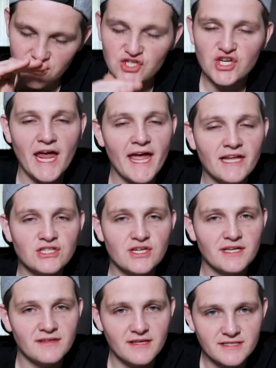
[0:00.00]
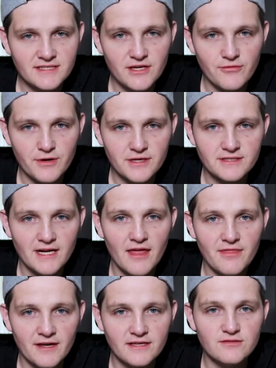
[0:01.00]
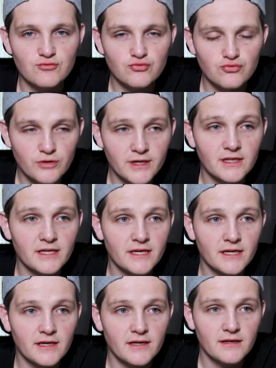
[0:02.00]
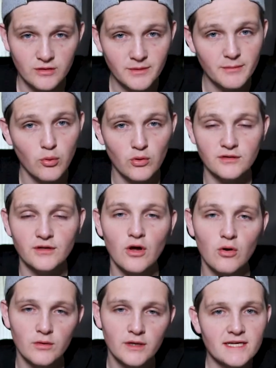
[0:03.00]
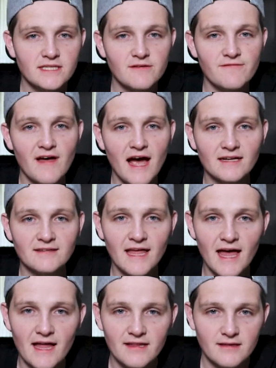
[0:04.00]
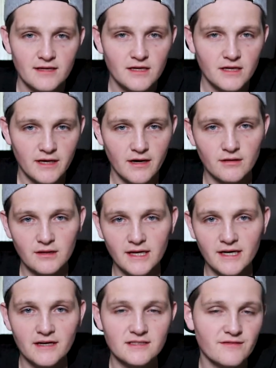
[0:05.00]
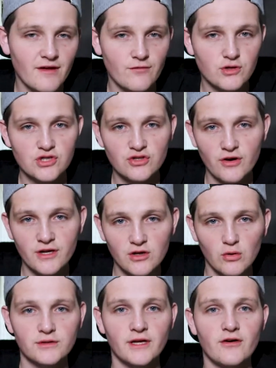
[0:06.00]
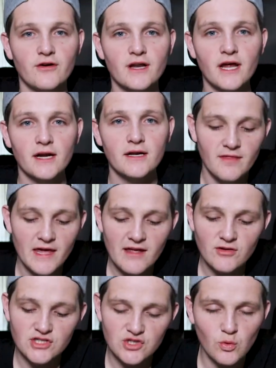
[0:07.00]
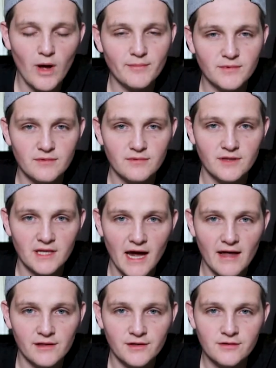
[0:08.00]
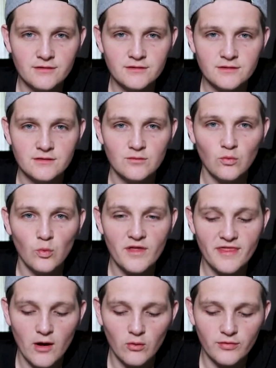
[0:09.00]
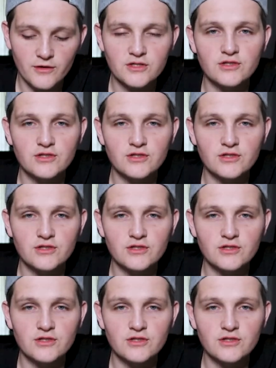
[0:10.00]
change in this series that I think is really extremely important to note is the fact that Carolina doesn't even have their starting goaltender in net. They swept the Islanders without their